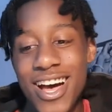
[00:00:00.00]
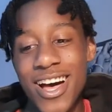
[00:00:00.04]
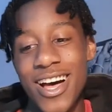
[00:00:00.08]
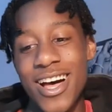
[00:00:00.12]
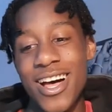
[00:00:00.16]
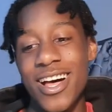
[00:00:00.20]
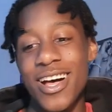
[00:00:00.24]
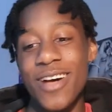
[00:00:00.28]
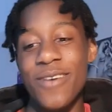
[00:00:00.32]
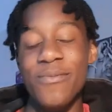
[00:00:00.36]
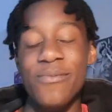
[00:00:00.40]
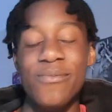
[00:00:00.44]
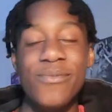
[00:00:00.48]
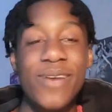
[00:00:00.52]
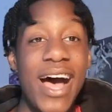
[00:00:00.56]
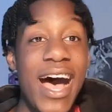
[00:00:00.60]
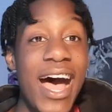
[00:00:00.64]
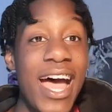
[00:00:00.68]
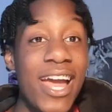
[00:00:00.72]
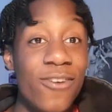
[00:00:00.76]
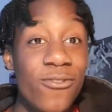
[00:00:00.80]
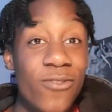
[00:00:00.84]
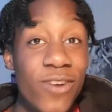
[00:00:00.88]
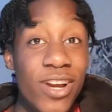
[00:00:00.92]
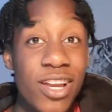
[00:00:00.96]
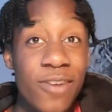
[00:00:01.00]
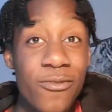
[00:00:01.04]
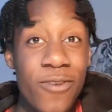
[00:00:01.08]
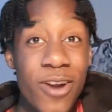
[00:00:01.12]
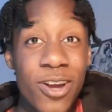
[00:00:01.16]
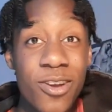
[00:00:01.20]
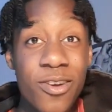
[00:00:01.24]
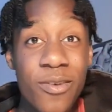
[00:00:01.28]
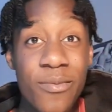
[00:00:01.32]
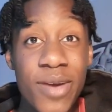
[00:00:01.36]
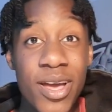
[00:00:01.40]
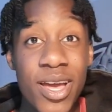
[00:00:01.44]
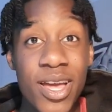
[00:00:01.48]
um, I really
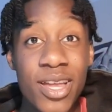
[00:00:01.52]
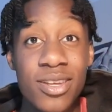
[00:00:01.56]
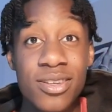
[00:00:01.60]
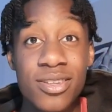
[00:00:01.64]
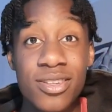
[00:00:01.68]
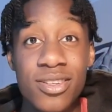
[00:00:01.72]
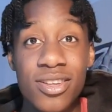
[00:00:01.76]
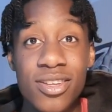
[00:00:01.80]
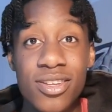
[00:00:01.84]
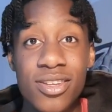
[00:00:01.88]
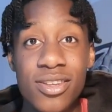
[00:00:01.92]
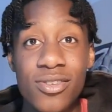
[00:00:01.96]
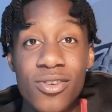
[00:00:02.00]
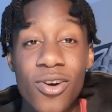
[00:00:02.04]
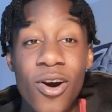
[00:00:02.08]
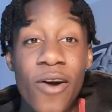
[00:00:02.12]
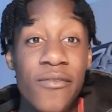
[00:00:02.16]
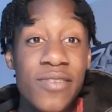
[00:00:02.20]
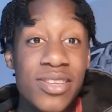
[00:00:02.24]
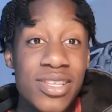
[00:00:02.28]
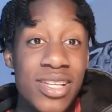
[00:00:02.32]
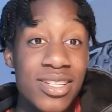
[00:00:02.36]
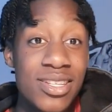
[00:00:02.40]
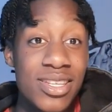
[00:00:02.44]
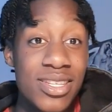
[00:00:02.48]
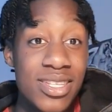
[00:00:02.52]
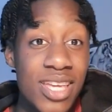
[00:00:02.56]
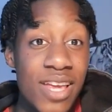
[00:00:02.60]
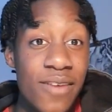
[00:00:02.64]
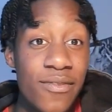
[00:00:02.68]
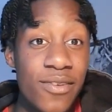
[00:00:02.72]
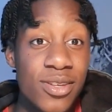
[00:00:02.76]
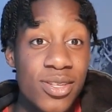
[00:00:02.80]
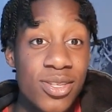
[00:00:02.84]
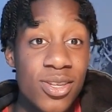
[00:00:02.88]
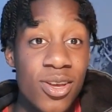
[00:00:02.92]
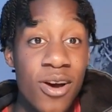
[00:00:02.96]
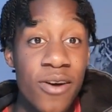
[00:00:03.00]
recommend obviously to save
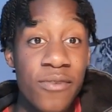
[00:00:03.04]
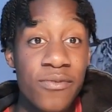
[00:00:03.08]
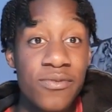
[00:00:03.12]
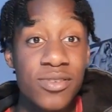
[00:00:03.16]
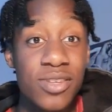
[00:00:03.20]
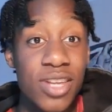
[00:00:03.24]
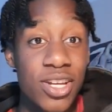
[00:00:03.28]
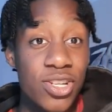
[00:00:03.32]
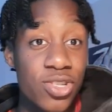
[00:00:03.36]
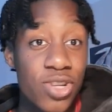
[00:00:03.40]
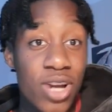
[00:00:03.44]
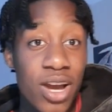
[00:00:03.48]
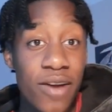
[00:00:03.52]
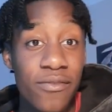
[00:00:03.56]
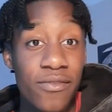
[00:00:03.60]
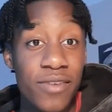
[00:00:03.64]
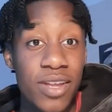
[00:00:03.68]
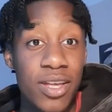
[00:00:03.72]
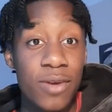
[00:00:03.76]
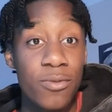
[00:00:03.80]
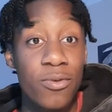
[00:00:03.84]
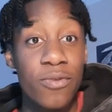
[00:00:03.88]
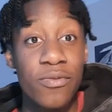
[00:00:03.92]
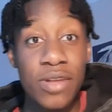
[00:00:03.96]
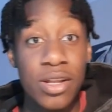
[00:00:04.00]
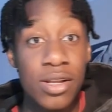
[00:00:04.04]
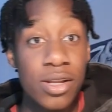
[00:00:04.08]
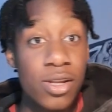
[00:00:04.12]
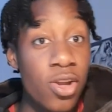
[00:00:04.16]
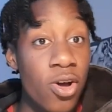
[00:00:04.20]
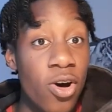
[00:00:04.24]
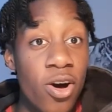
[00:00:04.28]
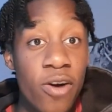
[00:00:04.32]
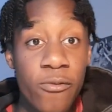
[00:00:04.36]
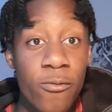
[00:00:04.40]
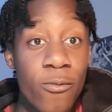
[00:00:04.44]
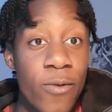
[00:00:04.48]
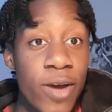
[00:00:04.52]
yourself the traveling with a lot
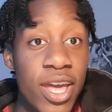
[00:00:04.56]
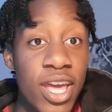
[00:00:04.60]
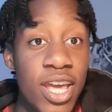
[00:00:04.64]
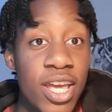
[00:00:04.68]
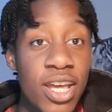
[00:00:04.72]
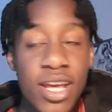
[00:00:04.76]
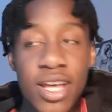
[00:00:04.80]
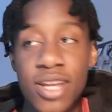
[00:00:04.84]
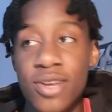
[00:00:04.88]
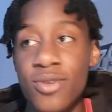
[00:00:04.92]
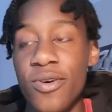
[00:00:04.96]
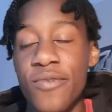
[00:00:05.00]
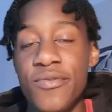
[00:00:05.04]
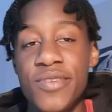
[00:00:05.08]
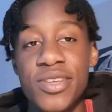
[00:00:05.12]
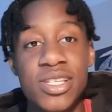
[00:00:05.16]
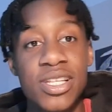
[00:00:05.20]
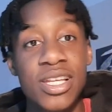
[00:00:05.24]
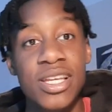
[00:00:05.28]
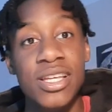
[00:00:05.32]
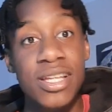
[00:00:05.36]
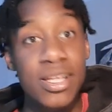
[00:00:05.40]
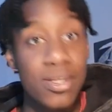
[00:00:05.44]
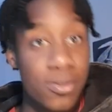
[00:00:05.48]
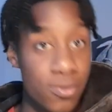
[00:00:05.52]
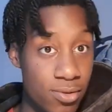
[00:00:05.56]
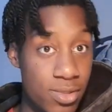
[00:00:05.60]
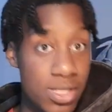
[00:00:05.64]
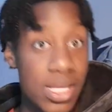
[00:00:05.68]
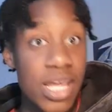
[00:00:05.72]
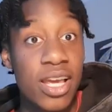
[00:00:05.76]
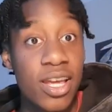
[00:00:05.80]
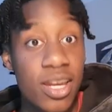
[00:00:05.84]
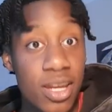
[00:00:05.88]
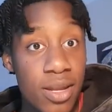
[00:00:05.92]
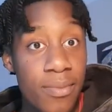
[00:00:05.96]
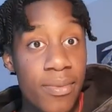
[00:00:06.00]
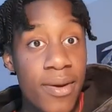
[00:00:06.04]
of weight and obviously
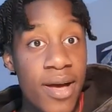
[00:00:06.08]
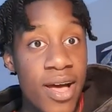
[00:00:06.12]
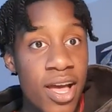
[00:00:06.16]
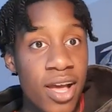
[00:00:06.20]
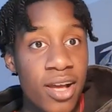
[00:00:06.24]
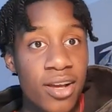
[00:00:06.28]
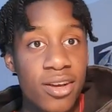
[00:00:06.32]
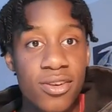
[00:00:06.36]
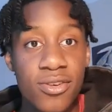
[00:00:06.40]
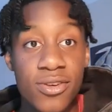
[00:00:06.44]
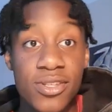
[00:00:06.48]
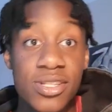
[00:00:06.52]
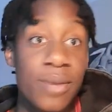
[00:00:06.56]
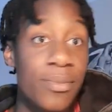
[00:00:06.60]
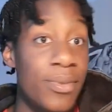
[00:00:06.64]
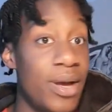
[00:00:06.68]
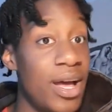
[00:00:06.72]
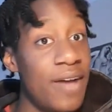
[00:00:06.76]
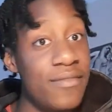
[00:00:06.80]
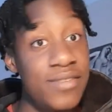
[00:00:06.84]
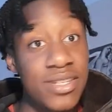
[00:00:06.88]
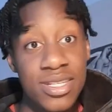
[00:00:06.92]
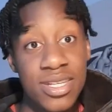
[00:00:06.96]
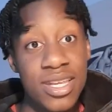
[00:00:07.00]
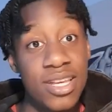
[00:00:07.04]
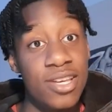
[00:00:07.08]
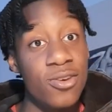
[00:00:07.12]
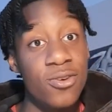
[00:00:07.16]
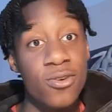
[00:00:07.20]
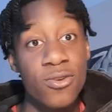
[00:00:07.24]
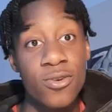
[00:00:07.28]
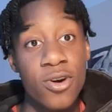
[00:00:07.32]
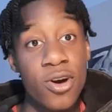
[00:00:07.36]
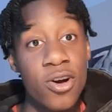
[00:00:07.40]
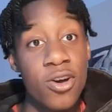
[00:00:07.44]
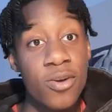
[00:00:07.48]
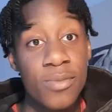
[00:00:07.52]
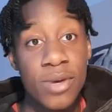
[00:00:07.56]
taking it back because I'm gonna have to take it all
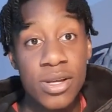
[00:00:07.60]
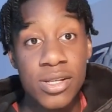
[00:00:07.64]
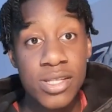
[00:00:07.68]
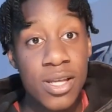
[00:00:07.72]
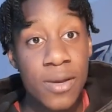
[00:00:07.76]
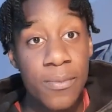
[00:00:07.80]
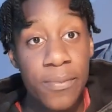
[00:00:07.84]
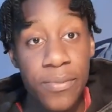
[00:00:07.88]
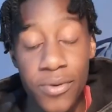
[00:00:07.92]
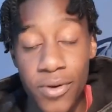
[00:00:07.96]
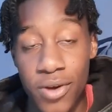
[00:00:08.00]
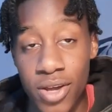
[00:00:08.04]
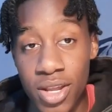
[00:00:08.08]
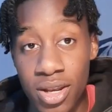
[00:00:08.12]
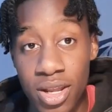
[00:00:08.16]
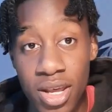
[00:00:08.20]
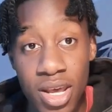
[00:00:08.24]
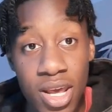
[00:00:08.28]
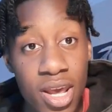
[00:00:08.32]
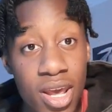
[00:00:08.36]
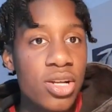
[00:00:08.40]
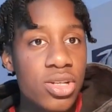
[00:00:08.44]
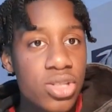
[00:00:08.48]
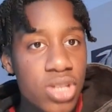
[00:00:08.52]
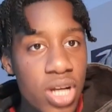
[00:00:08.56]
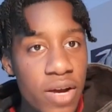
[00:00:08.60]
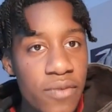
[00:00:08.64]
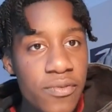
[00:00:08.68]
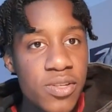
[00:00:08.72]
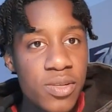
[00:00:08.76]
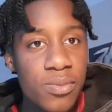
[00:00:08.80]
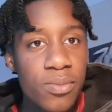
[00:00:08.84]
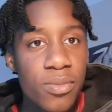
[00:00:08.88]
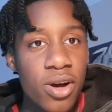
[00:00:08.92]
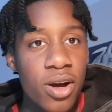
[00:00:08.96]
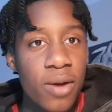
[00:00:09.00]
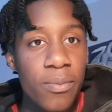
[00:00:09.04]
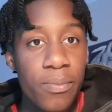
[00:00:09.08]
home at some point. Travel
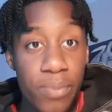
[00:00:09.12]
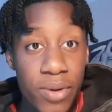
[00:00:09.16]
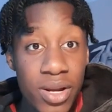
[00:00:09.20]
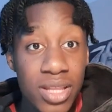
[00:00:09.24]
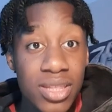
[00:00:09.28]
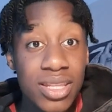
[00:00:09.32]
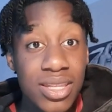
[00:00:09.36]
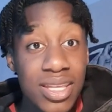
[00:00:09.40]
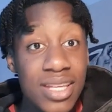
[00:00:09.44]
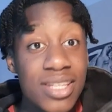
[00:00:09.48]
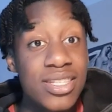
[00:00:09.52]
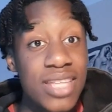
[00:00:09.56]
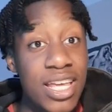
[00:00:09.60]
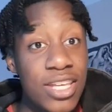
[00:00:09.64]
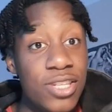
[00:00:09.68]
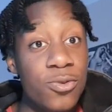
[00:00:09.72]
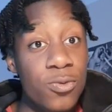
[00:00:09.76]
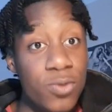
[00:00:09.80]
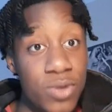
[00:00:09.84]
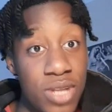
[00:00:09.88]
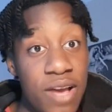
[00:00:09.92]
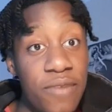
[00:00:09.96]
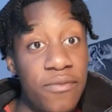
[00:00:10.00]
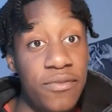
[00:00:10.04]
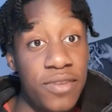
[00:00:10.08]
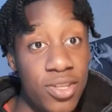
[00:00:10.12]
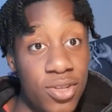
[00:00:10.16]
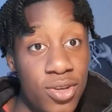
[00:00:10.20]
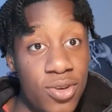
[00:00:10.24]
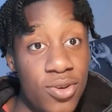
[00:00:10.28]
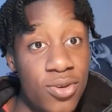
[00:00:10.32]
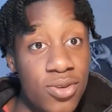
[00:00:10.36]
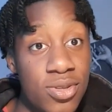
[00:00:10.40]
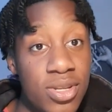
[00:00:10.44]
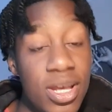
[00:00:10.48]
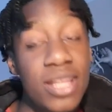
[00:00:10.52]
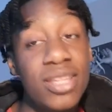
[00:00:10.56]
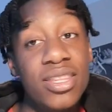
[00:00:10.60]
smart. Bring the things that you will definitely
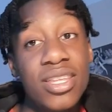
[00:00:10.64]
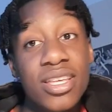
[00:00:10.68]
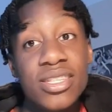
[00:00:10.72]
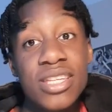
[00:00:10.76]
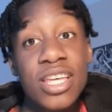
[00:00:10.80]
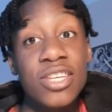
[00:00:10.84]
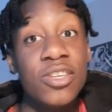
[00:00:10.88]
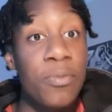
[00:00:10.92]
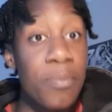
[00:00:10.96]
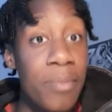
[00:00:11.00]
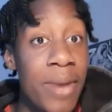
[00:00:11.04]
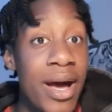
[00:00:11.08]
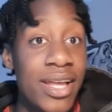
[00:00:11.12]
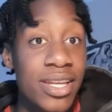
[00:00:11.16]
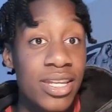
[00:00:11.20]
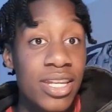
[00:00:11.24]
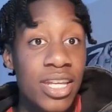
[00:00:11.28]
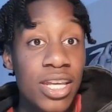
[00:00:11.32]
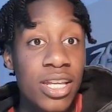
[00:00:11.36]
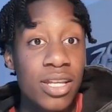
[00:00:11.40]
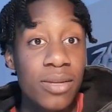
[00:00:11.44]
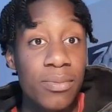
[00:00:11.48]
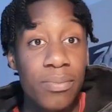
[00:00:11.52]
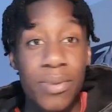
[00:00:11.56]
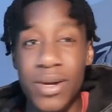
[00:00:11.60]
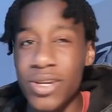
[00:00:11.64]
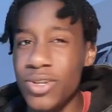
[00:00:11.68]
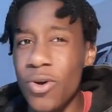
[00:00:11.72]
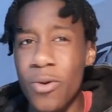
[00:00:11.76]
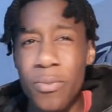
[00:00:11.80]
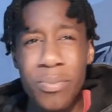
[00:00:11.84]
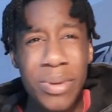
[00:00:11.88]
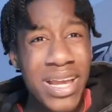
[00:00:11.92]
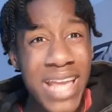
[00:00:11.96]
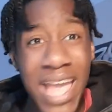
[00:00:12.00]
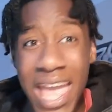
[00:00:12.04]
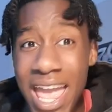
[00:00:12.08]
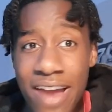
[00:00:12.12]
use and things that you might need, but don't
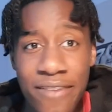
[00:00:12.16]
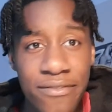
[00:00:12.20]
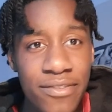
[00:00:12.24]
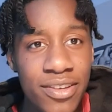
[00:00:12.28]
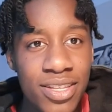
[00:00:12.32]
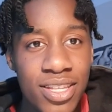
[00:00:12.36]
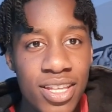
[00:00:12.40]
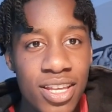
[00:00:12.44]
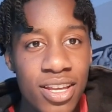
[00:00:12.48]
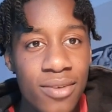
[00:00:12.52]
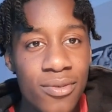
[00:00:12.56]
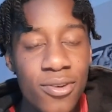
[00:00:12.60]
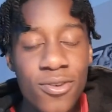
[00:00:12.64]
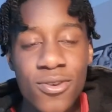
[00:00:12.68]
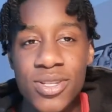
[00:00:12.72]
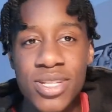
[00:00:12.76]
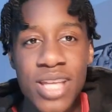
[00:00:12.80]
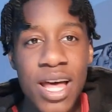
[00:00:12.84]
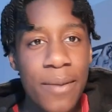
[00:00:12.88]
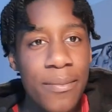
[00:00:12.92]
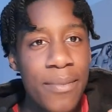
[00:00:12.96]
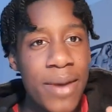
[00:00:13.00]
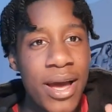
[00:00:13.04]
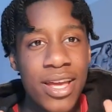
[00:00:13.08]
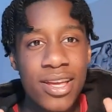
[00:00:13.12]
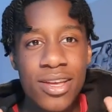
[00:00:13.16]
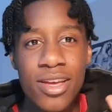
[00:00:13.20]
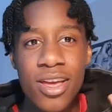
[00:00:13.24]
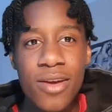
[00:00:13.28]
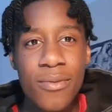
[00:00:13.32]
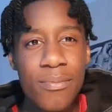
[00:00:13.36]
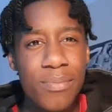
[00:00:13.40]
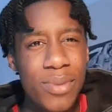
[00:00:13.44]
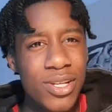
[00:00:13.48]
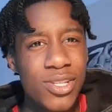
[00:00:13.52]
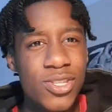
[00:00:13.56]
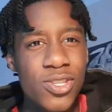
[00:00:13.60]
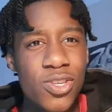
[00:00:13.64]
bring everything because that might
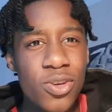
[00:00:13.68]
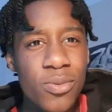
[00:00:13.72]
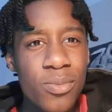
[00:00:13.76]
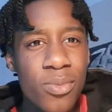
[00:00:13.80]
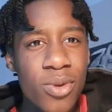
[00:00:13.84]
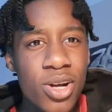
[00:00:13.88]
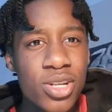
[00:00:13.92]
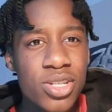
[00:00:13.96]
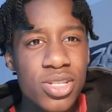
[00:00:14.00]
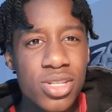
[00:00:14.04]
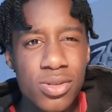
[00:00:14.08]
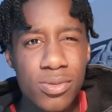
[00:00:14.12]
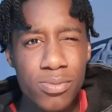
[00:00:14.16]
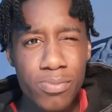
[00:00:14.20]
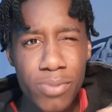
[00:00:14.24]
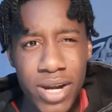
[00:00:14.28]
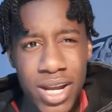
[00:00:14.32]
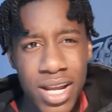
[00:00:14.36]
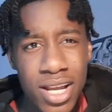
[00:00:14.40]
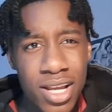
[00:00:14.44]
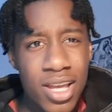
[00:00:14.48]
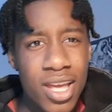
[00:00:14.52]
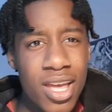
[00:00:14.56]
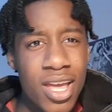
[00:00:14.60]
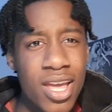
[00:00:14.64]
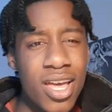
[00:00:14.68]
be too much to bring